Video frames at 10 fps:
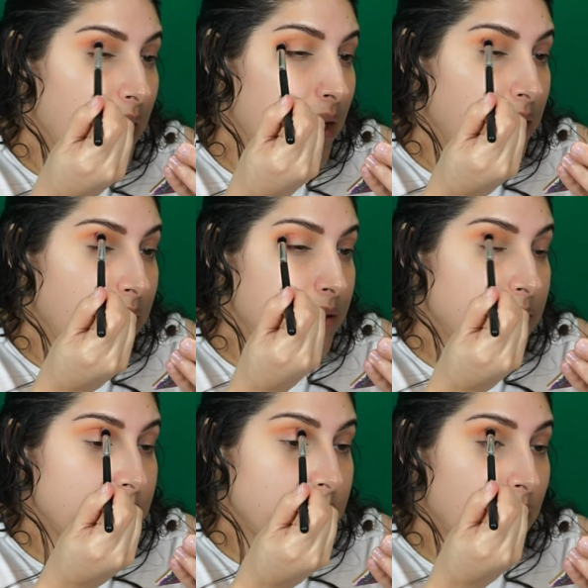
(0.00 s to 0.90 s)
and
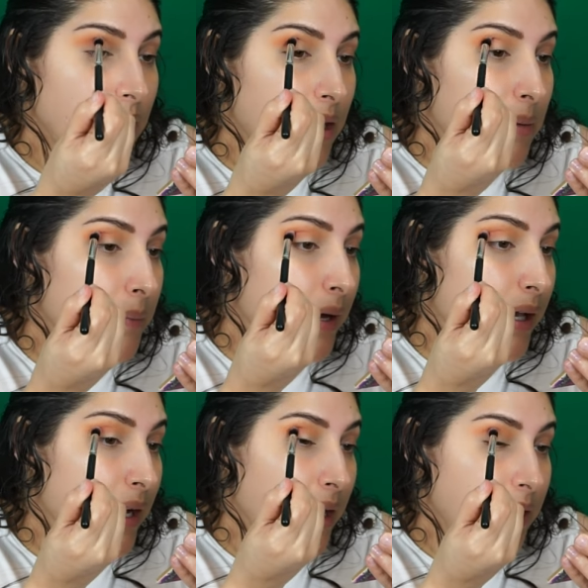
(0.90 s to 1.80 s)
start
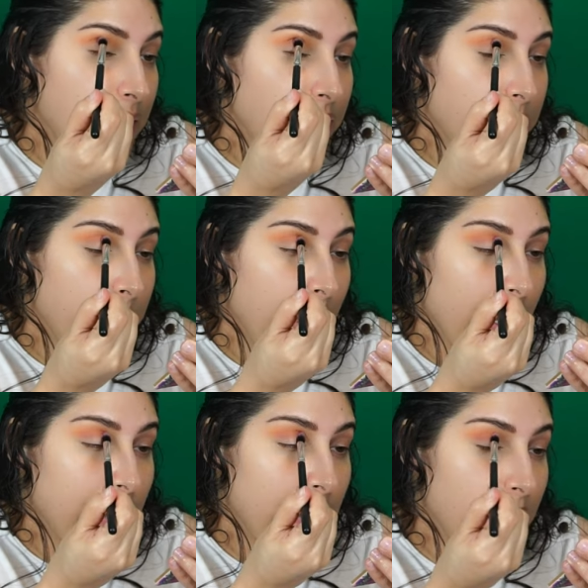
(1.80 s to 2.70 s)
by kind of
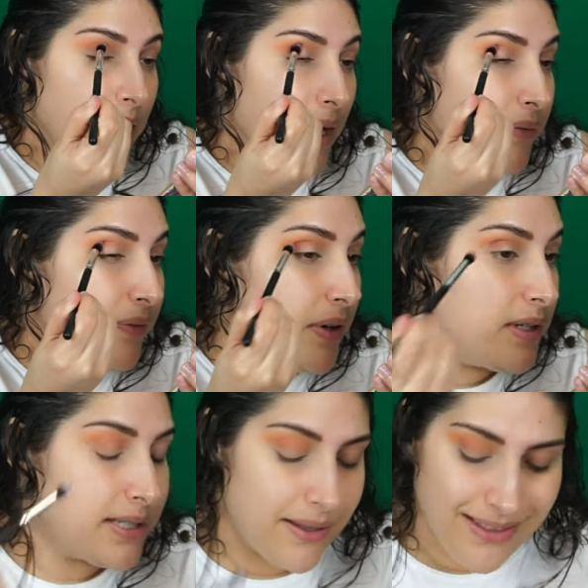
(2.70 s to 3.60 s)
packing it at
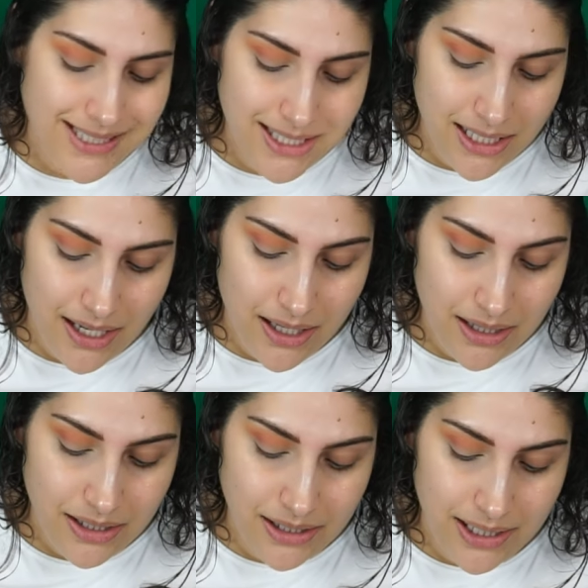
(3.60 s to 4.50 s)
first. This
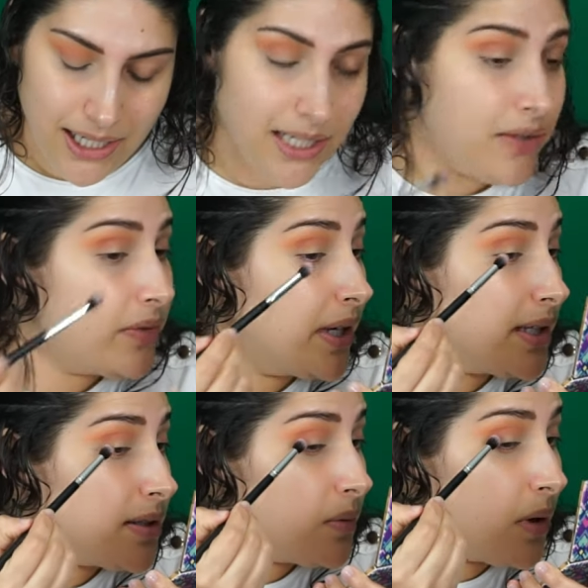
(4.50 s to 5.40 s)
color kind of
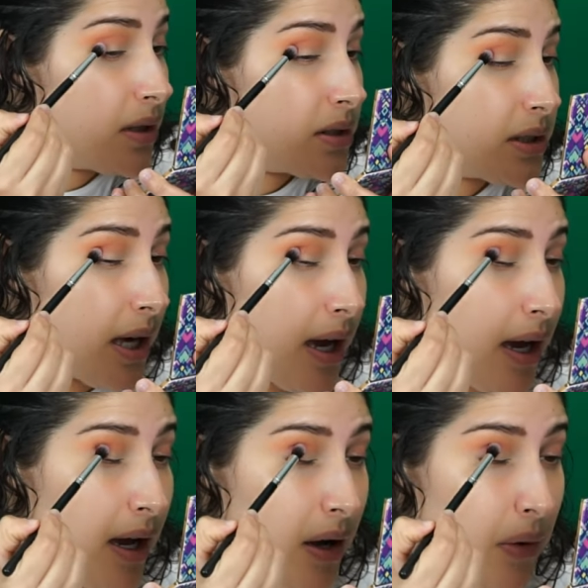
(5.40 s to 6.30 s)
gets washed
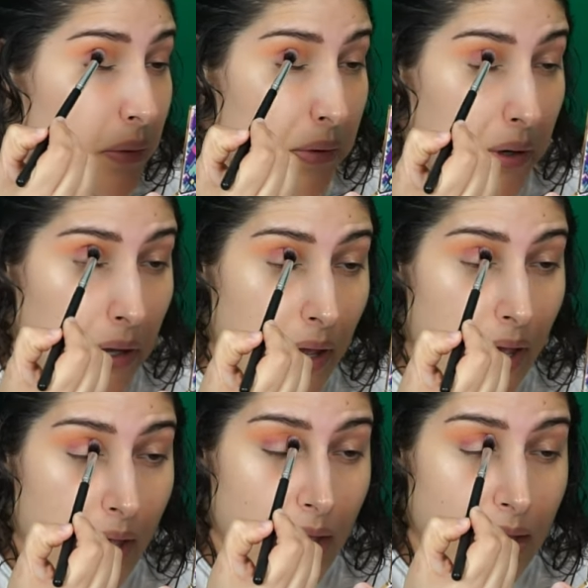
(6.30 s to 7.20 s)
out
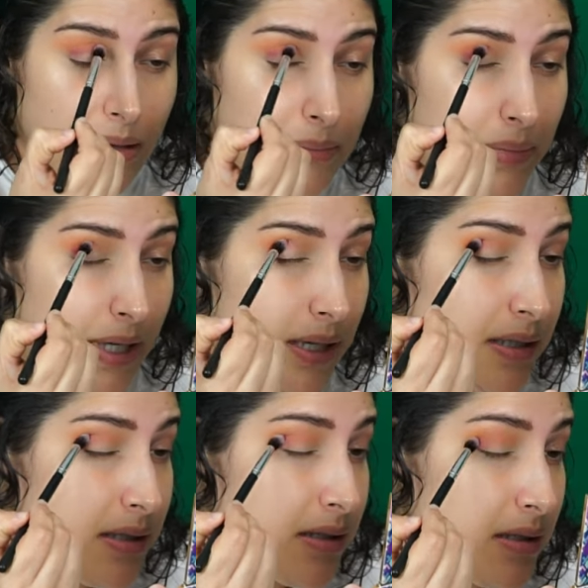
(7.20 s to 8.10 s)
because